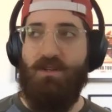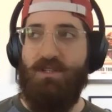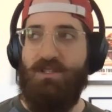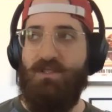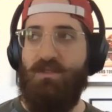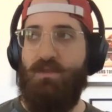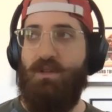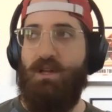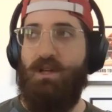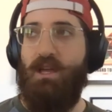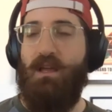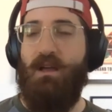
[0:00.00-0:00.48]

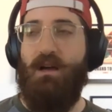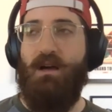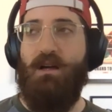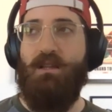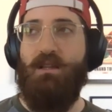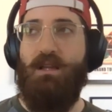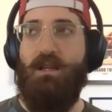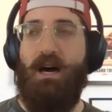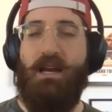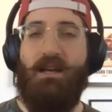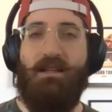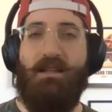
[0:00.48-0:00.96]
So like a
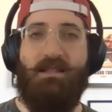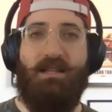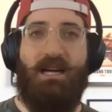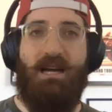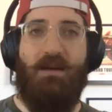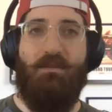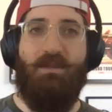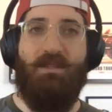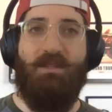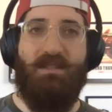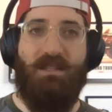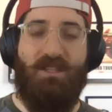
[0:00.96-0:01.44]
lot of
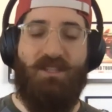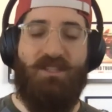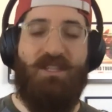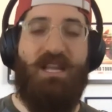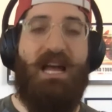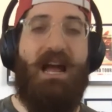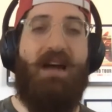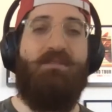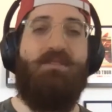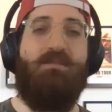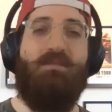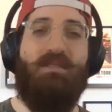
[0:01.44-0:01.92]
times it's like just
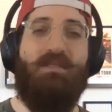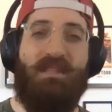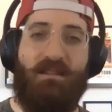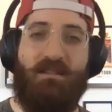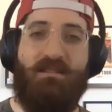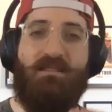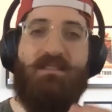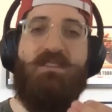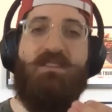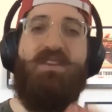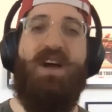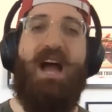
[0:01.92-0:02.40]
have them send
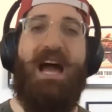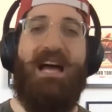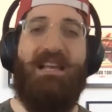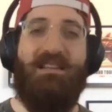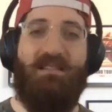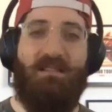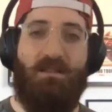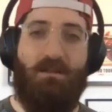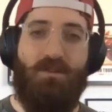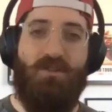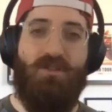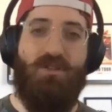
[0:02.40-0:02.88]
stuff
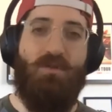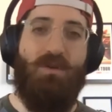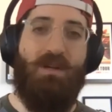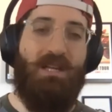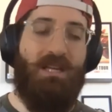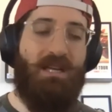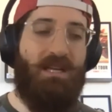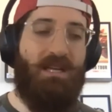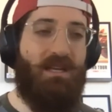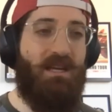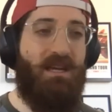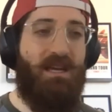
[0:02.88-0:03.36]
as they're doing
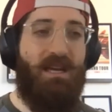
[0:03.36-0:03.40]
it.